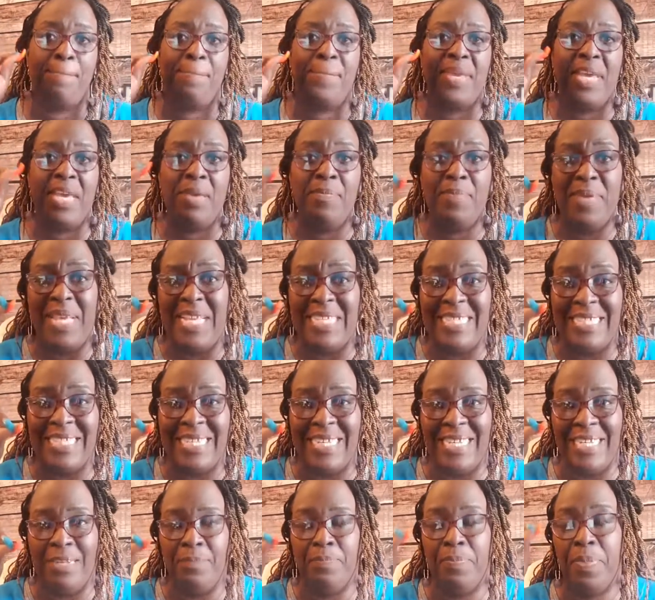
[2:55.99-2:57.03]
be
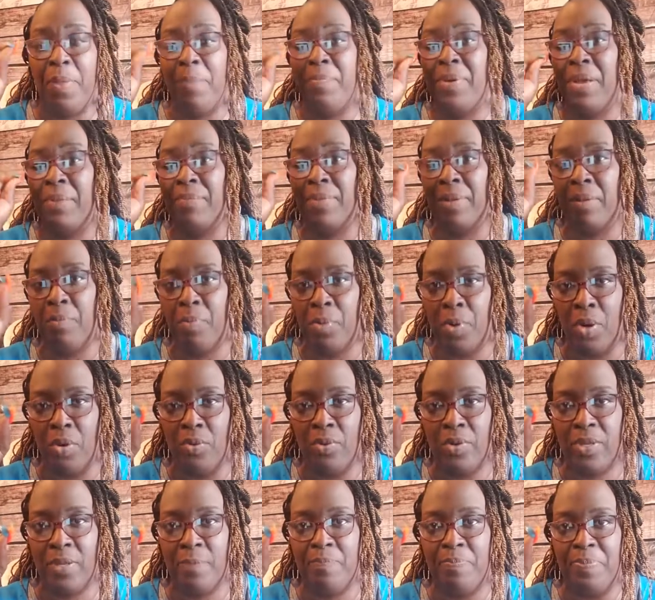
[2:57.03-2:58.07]
busy, but be
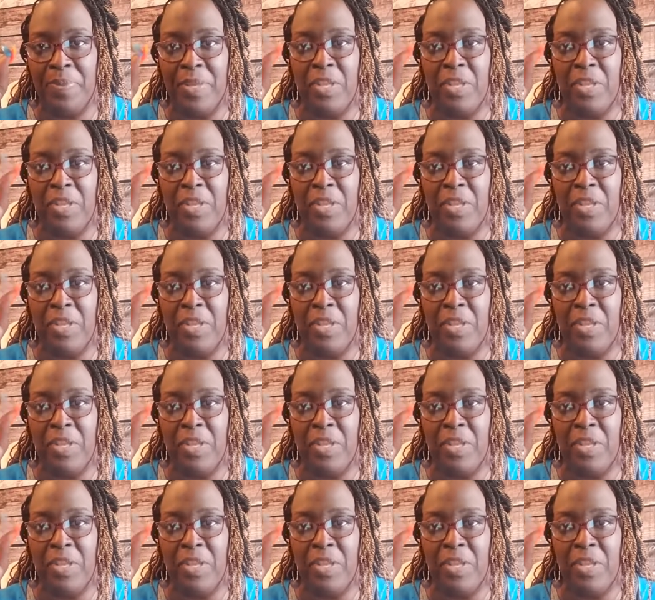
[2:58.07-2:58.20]
broke.